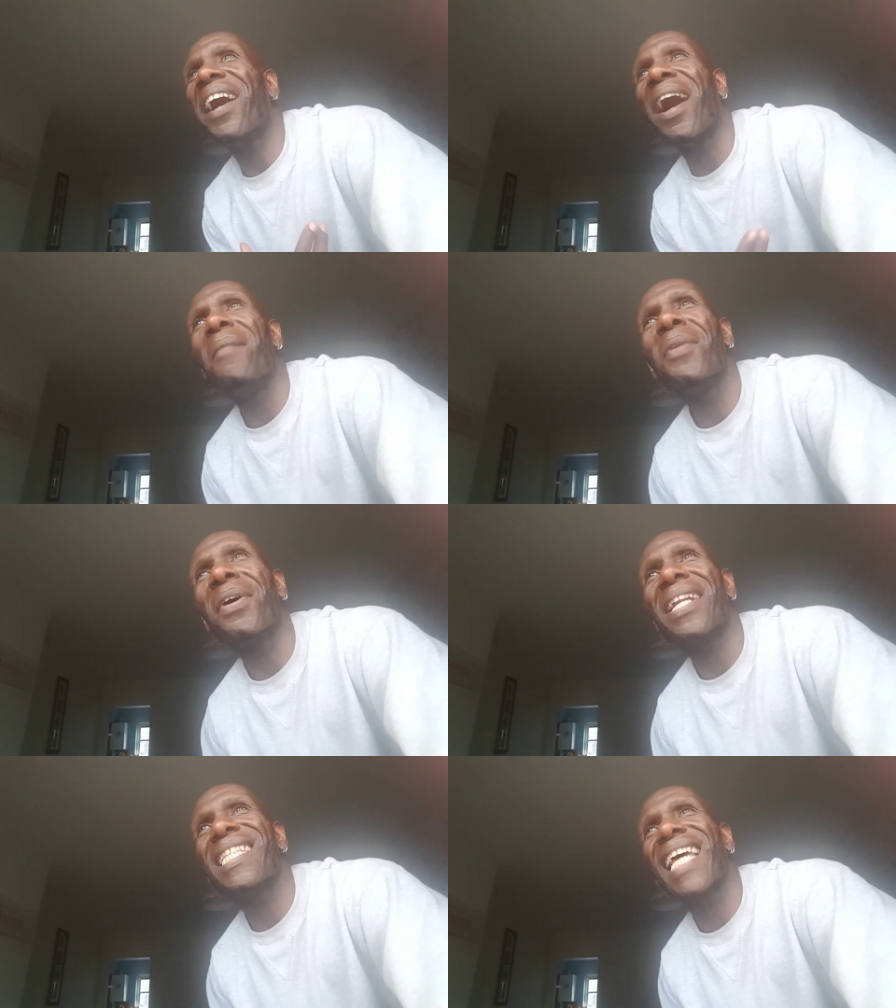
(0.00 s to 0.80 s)
I'm not
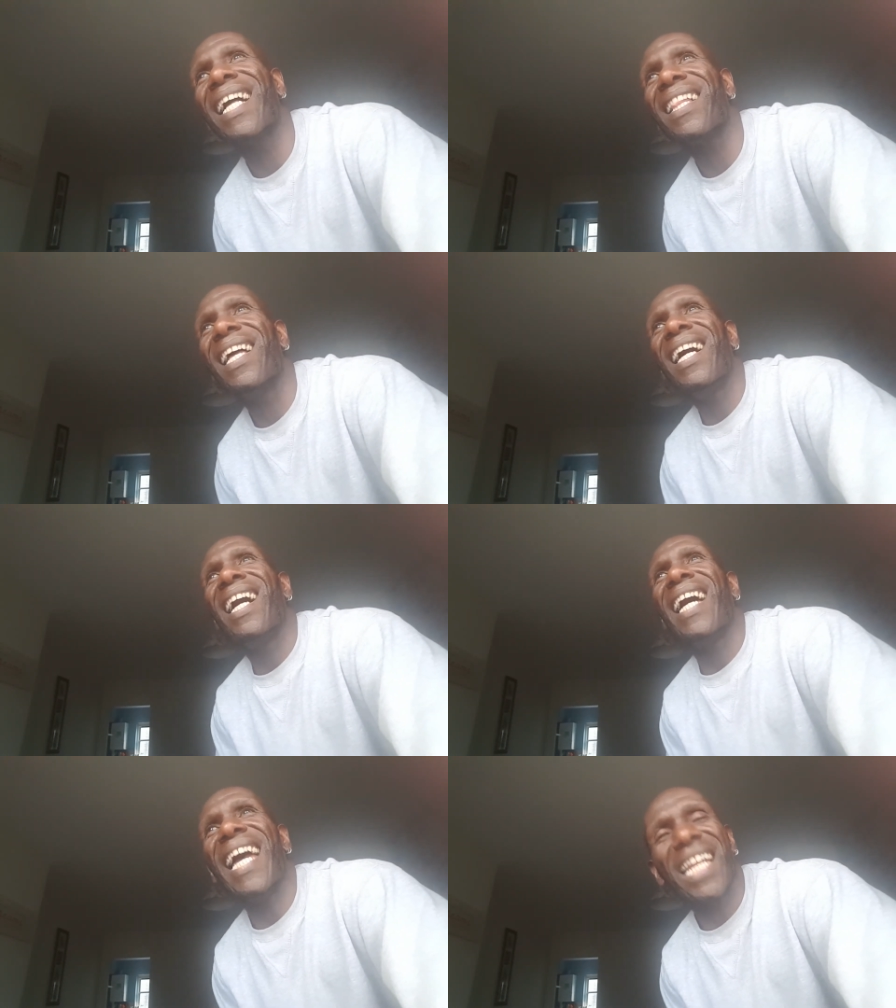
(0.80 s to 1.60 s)
going to tell
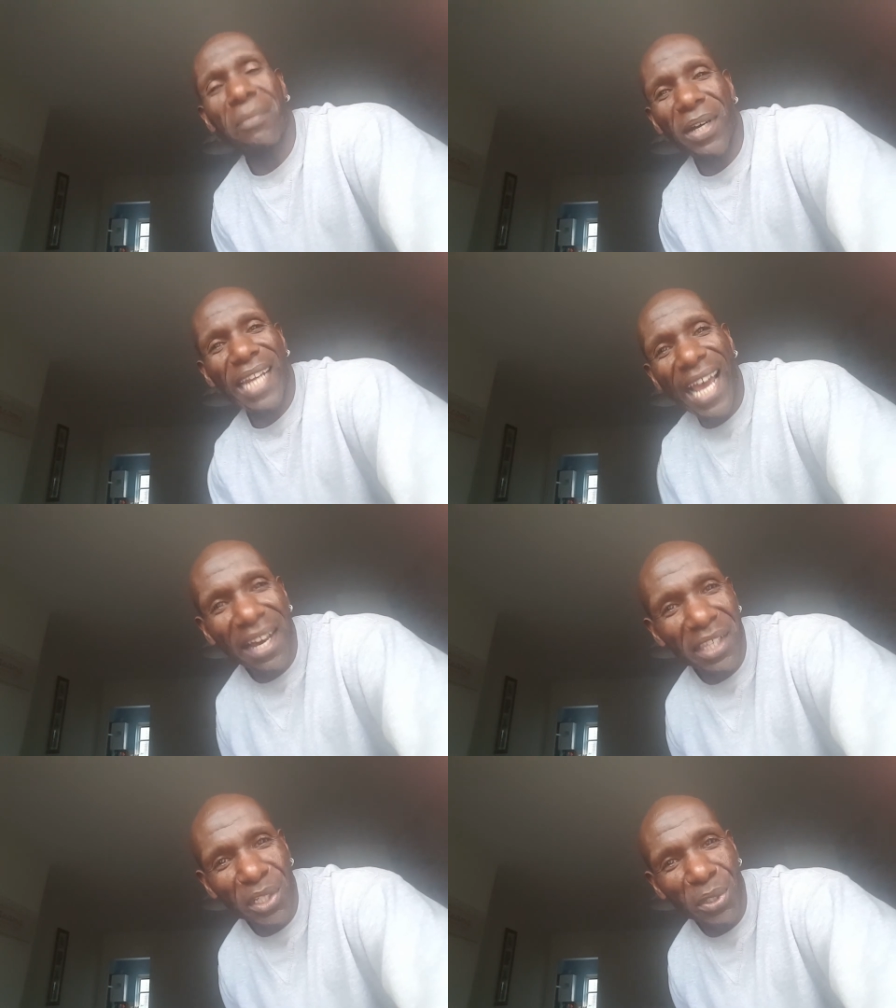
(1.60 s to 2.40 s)
anyone
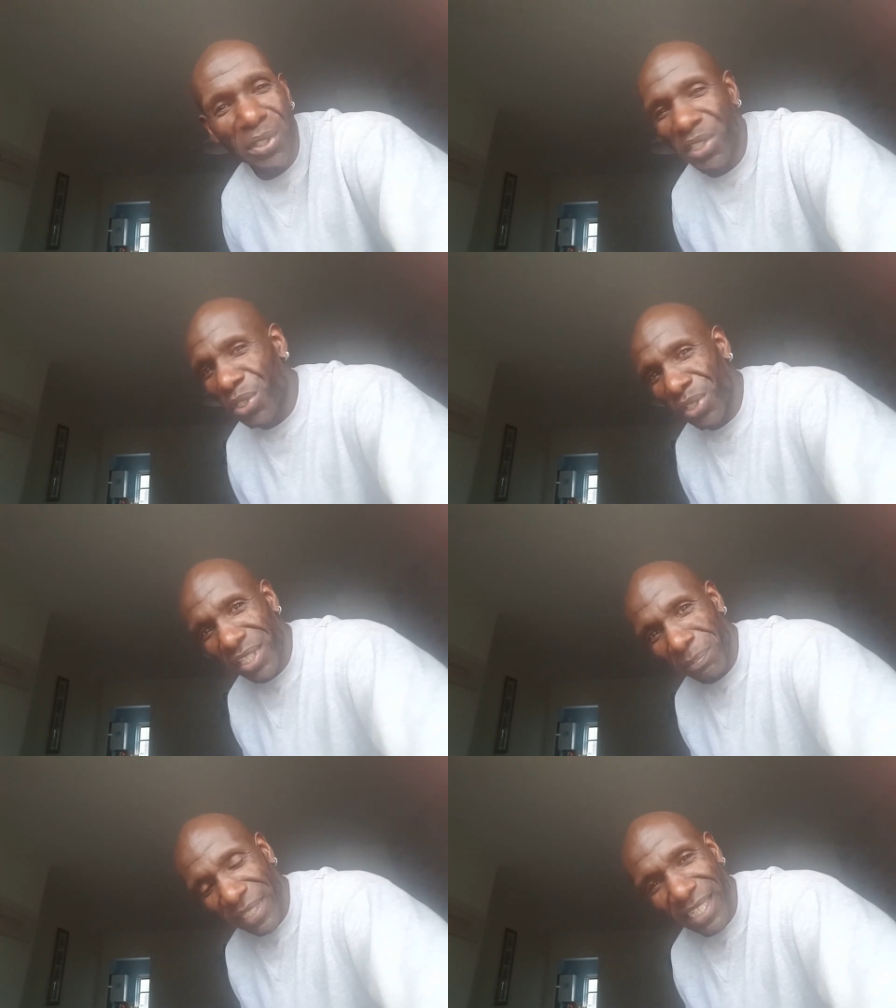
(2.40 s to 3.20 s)
how they should and
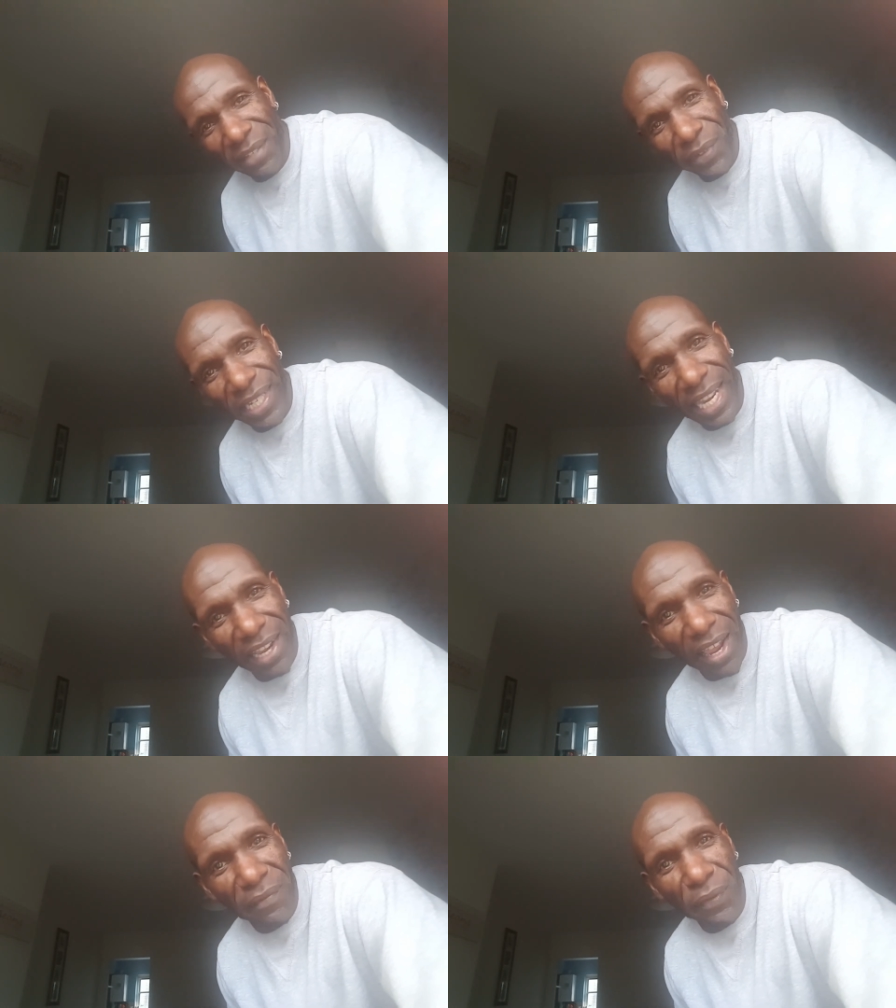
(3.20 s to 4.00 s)
shouldn't be living their
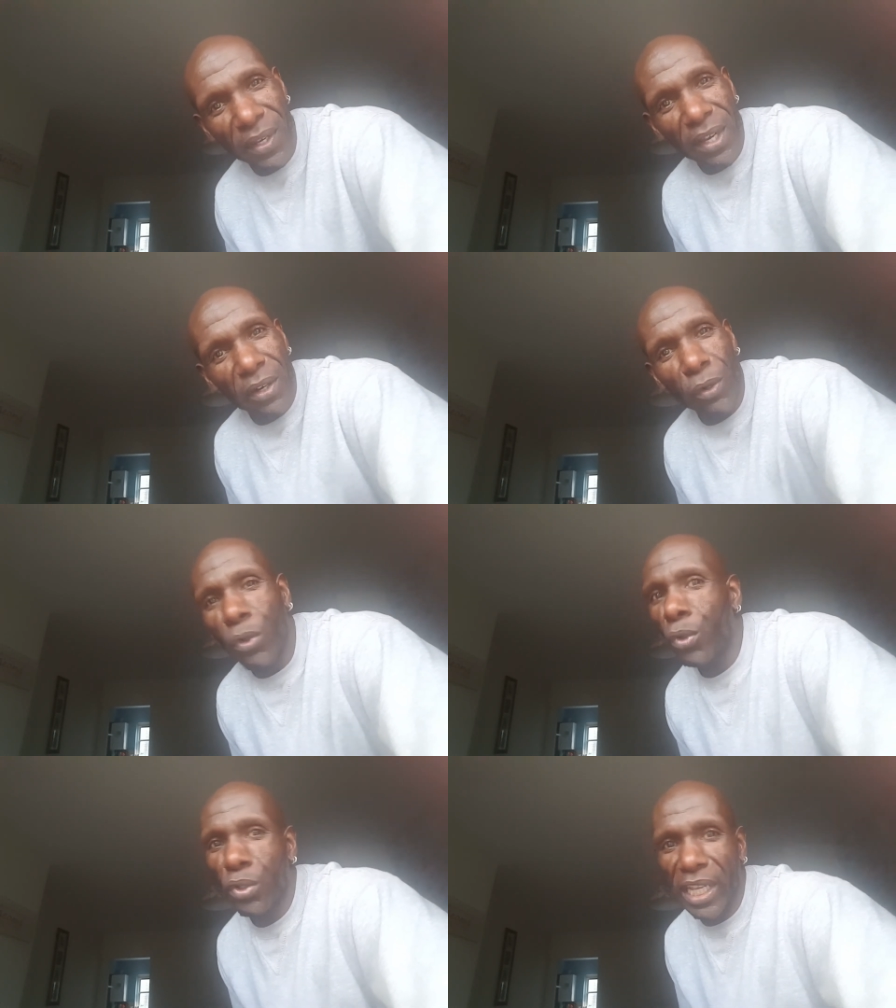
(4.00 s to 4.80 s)
life, or
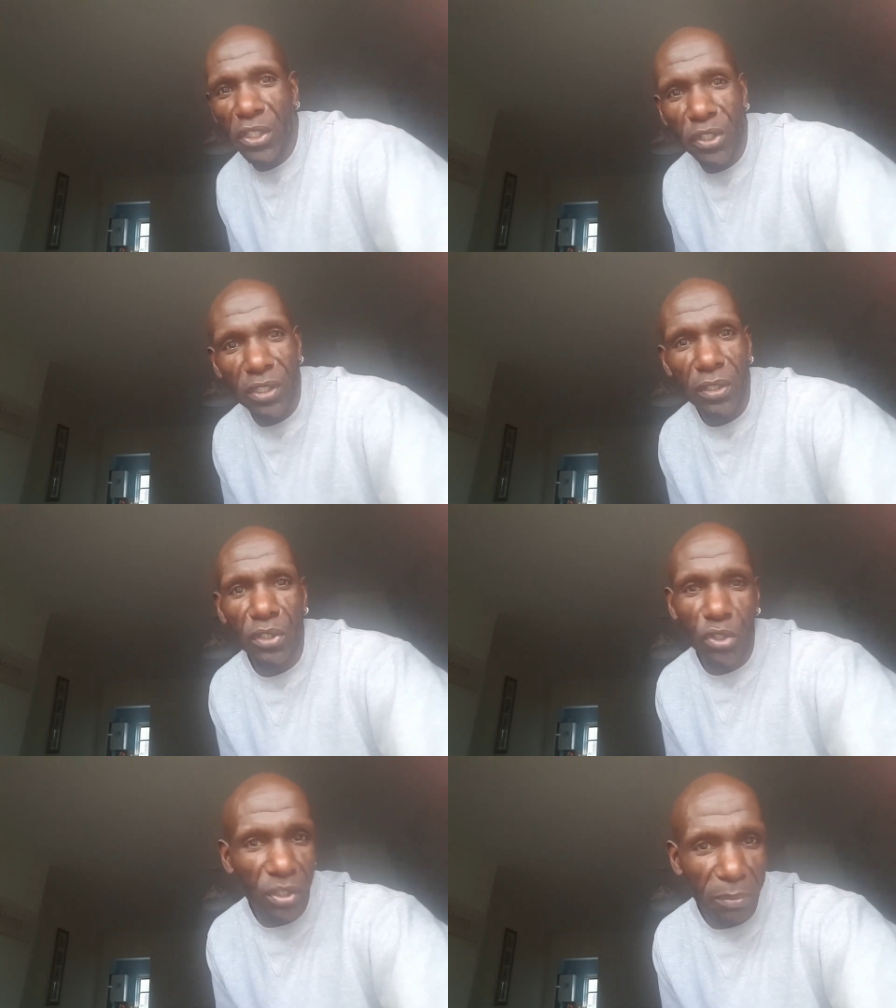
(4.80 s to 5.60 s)
who they shouldn't
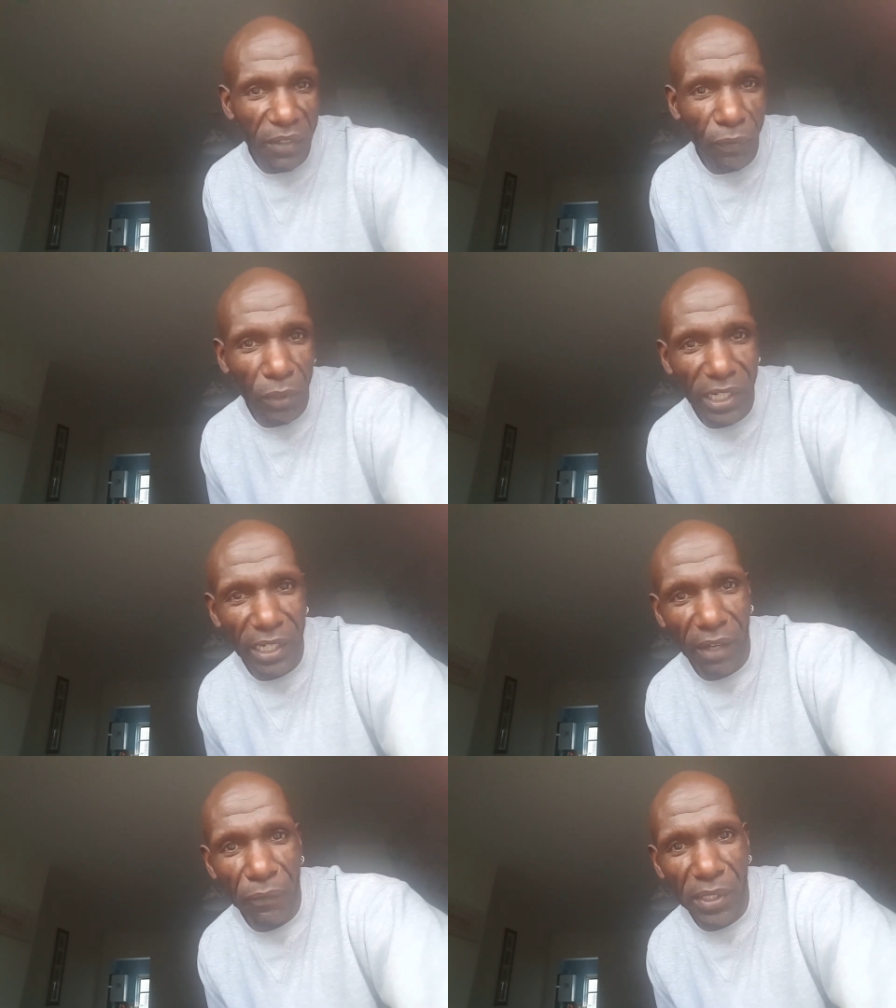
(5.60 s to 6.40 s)
and shouldn't be falling
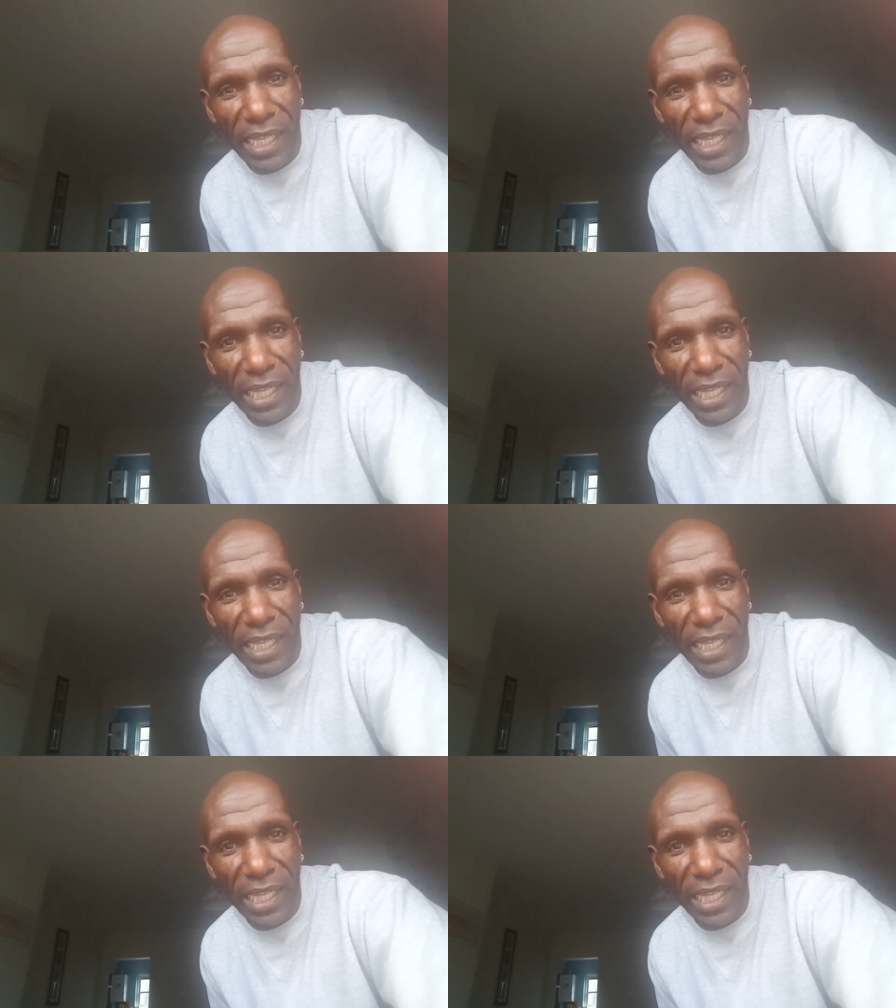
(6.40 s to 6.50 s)
in love with.